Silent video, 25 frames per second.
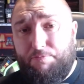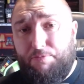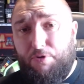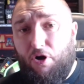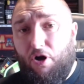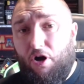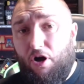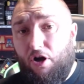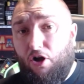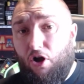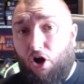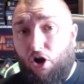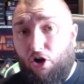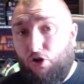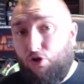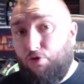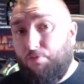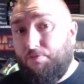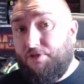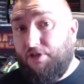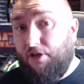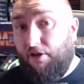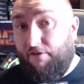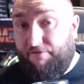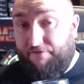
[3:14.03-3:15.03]
but I can't
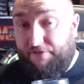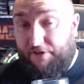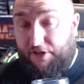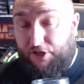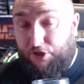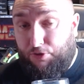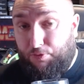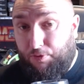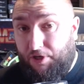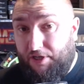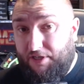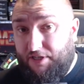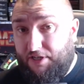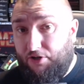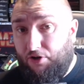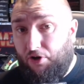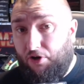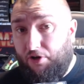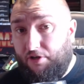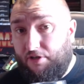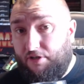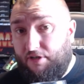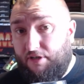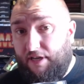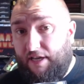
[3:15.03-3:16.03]
come till I've finished work
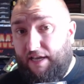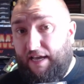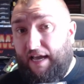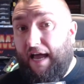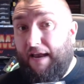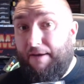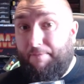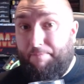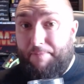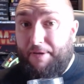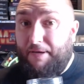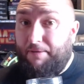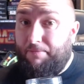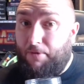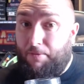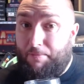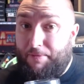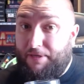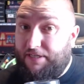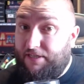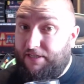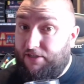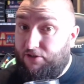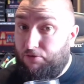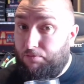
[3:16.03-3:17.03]
tonight and pick my
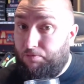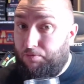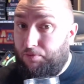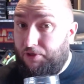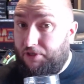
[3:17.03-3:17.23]
missus up,